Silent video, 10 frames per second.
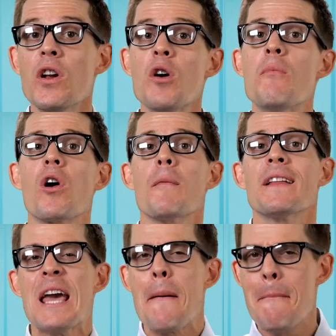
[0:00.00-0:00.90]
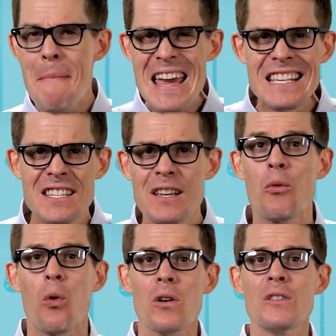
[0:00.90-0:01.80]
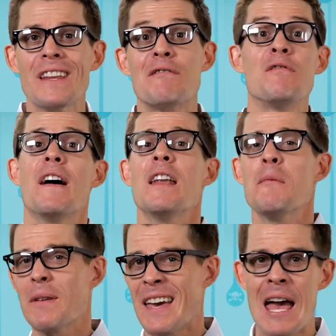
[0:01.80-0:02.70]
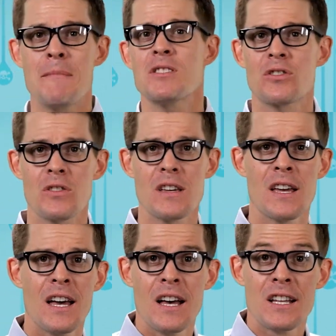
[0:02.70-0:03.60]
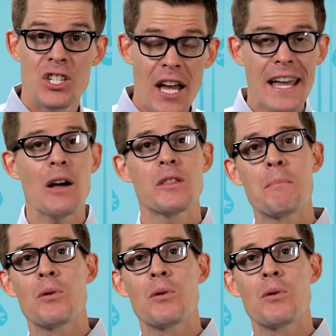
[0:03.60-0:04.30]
want to know more about the amazing world of venom chemistry, check out the